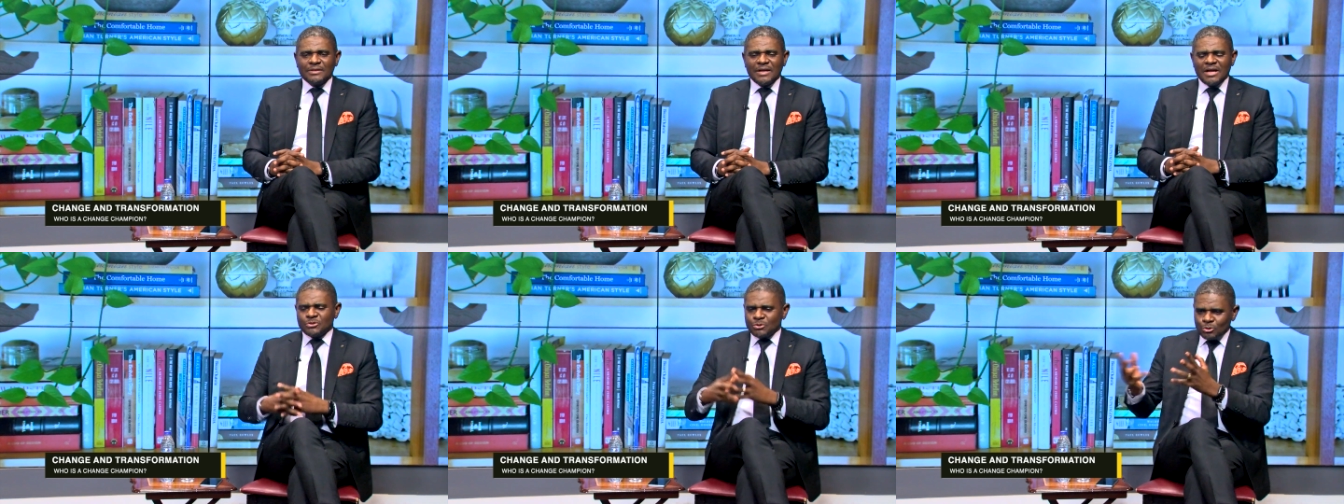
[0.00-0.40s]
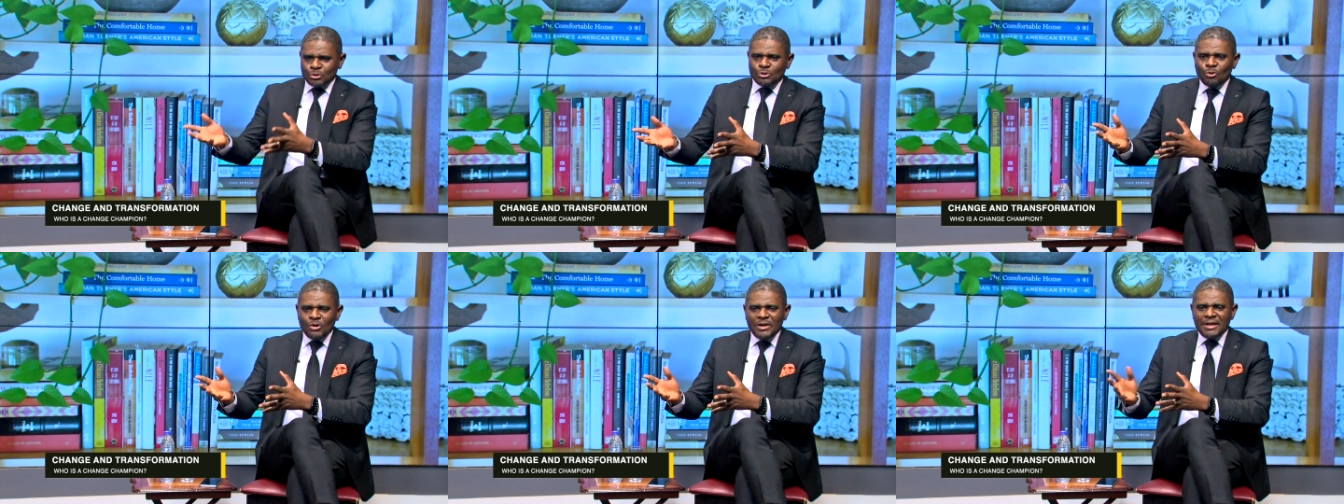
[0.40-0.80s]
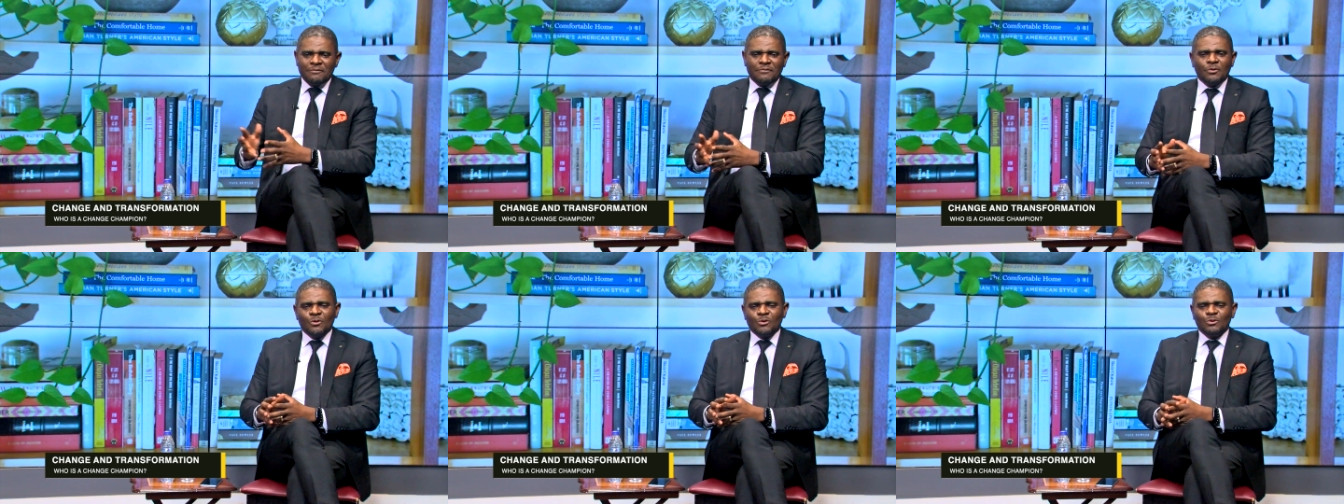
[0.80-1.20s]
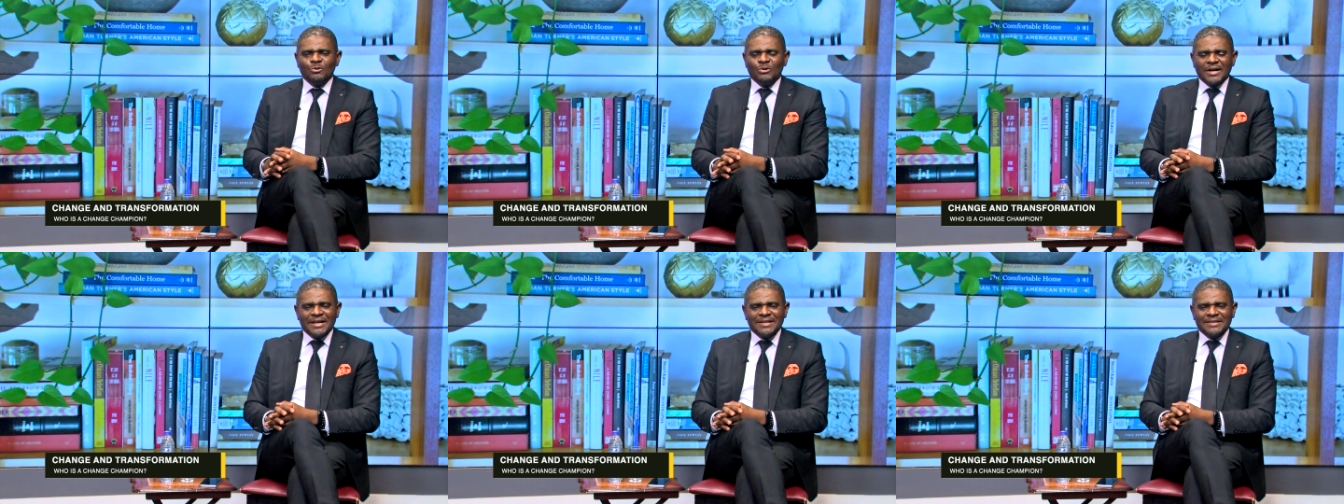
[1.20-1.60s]
a social level,
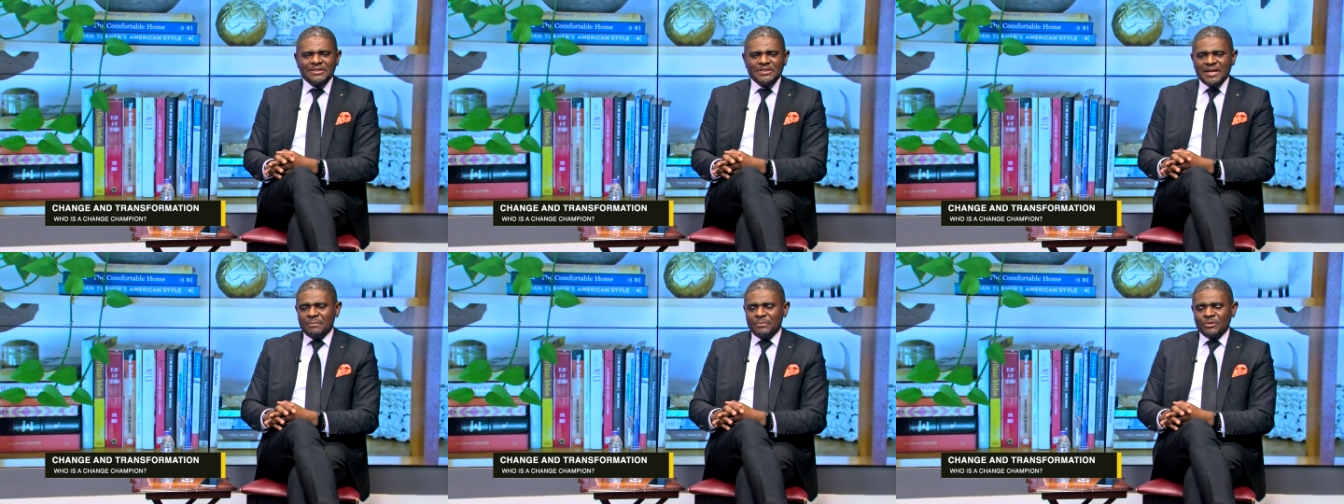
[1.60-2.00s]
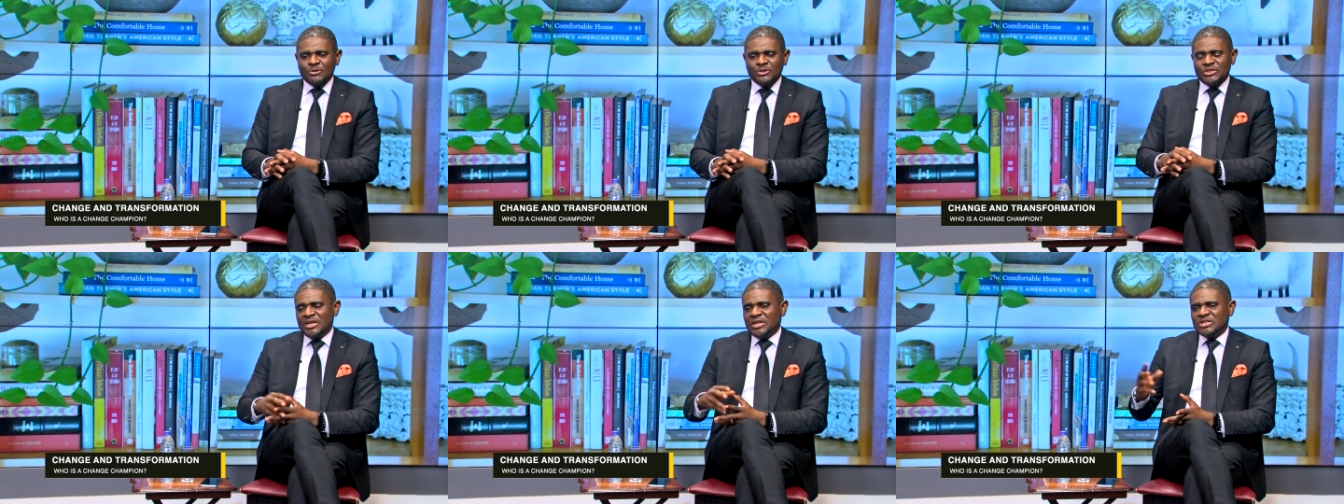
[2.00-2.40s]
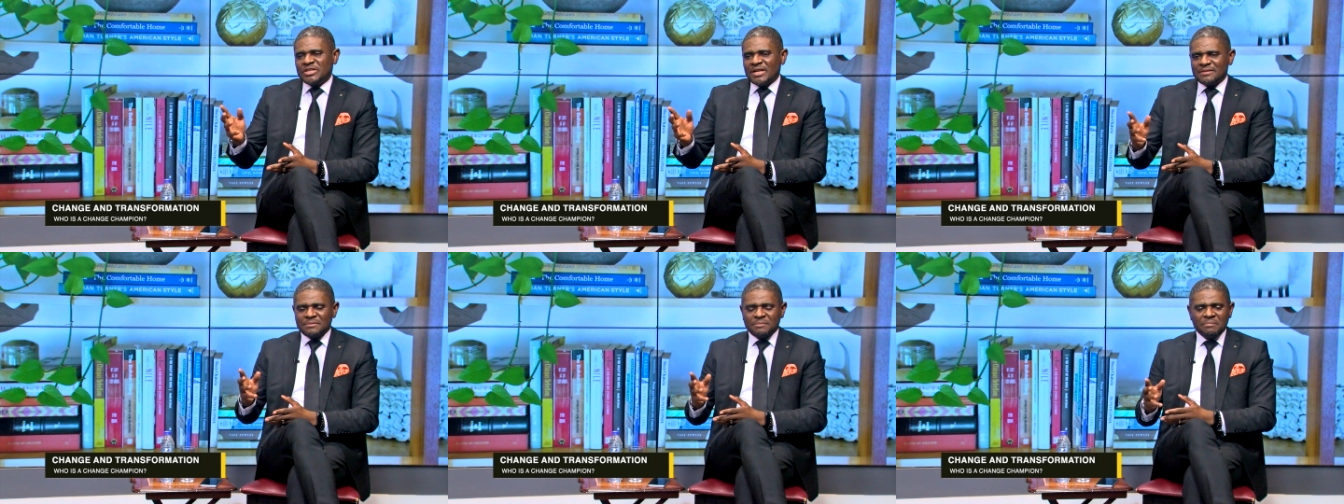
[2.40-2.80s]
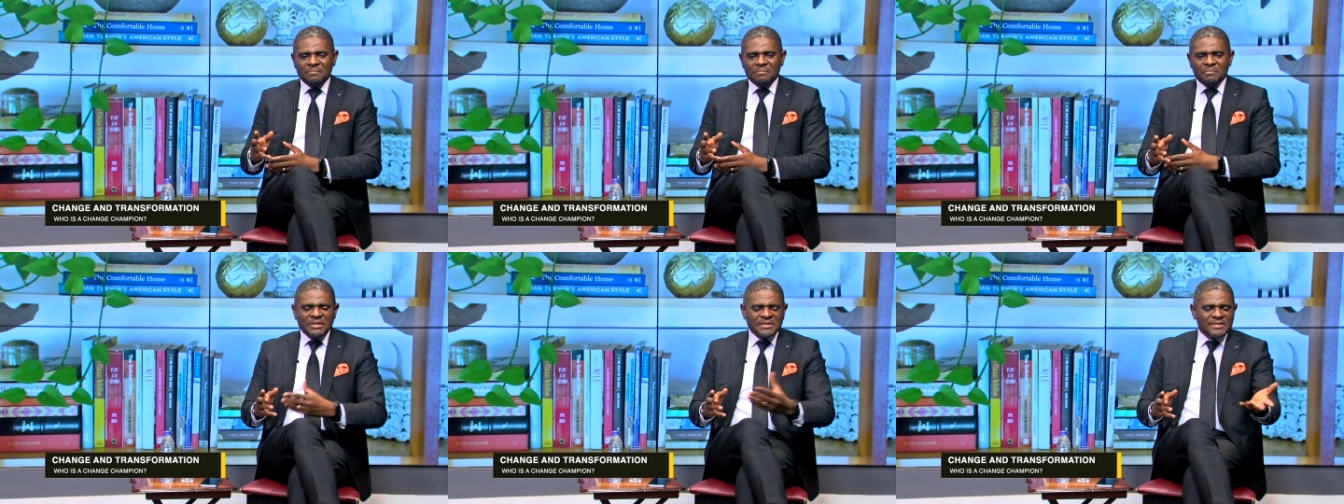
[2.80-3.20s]
you can champion change at
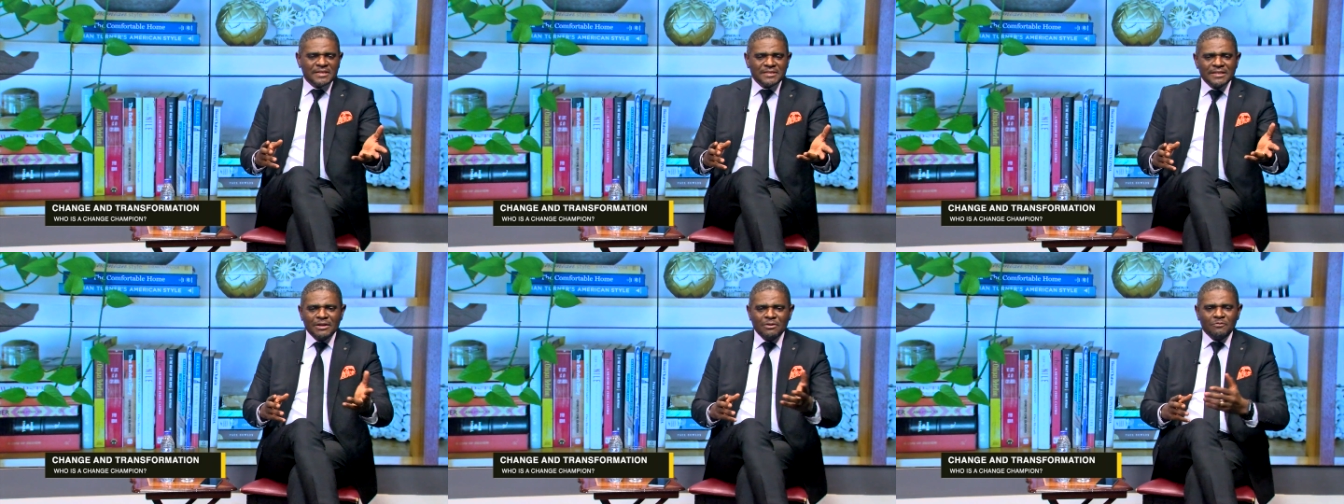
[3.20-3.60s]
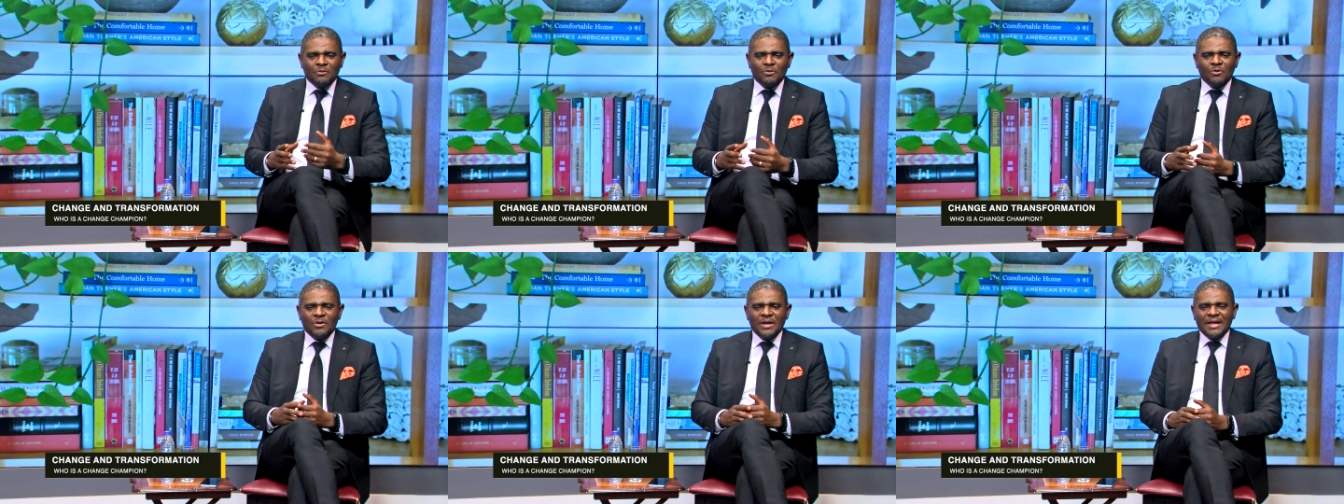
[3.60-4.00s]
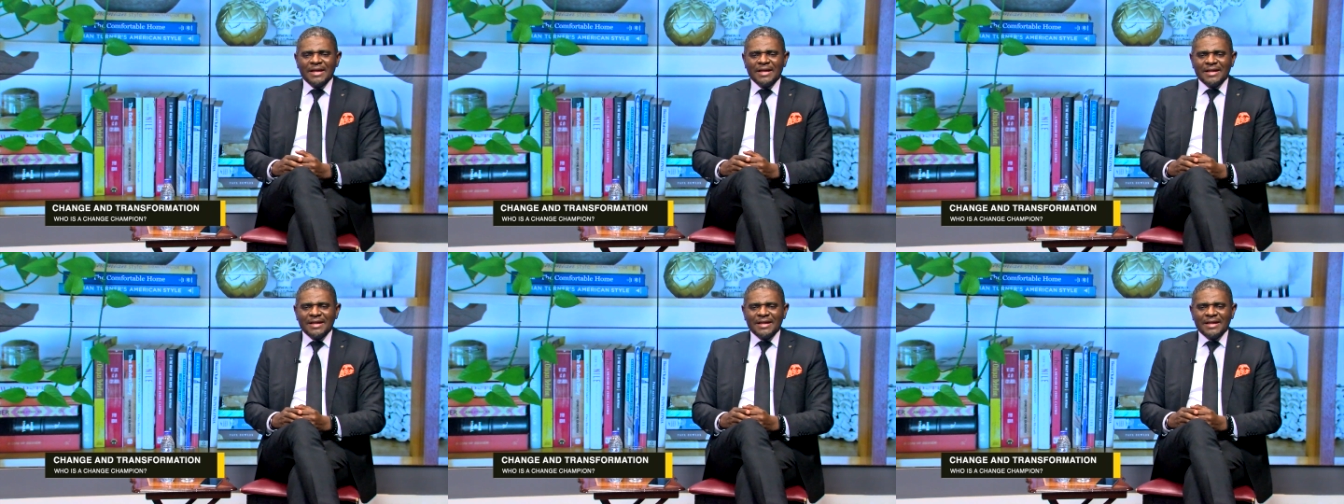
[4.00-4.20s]
business level,